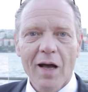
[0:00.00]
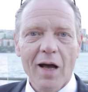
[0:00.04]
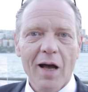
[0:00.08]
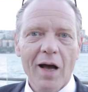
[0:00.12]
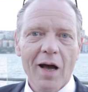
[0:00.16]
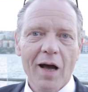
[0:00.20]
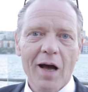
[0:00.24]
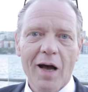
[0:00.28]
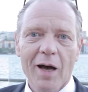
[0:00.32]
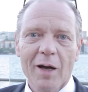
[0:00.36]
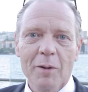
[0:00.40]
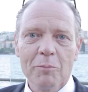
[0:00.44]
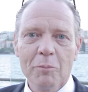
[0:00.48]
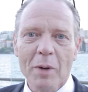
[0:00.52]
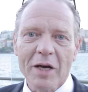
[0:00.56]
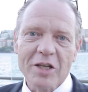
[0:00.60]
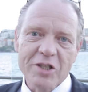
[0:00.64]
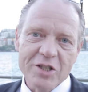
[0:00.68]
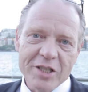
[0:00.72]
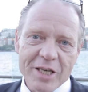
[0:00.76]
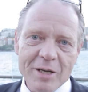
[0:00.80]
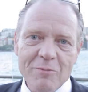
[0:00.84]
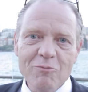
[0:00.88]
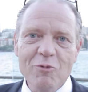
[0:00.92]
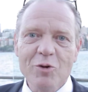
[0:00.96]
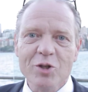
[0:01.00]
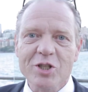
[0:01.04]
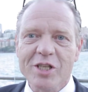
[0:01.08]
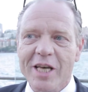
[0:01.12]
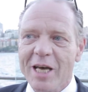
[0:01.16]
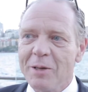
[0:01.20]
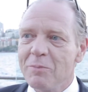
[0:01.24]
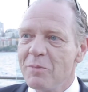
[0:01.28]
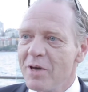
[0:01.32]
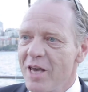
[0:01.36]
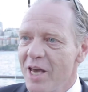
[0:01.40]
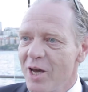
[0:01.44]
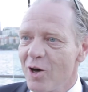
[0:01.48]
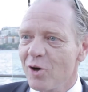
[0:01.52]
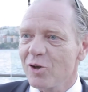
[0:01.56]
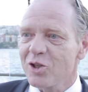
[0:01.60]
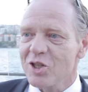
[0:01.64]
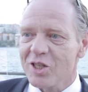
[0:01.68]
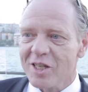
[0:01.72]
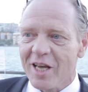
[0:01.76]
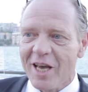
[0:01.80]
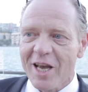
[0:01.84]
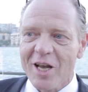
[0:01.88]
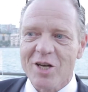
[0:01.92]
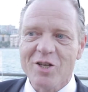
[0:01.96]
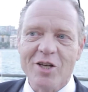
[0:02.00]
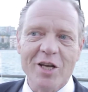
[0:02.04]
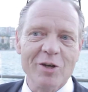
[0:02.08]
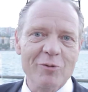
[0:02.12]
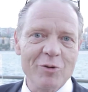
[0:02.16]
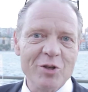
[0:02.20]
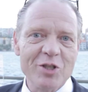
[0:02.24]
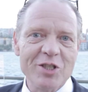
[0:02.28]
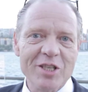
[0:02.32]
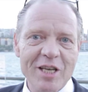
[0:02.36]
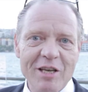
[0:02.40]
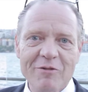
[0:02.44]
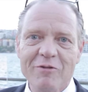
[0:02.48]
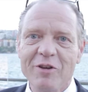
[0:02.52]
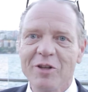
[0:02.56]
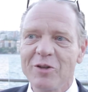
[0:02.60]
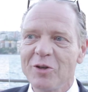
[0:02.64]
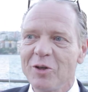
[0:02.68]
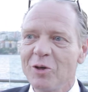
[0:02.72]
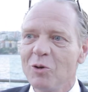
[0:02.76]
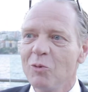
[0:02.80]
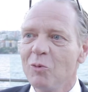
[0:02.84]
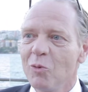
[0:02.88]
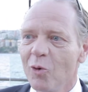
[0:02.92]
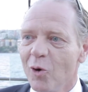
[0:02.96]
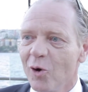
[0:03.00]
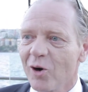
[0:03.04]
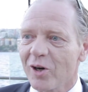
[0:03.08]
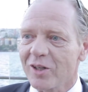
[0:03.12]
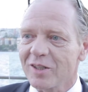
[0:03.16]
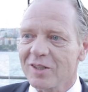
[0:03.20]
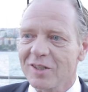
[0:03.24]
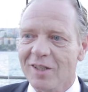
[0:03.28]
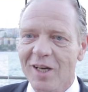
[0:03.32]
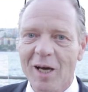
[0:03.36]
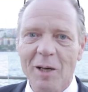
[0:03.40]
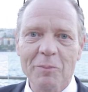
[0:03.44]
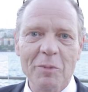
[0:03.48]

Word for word: Uh, my team would say being on stage and receiving the award uh,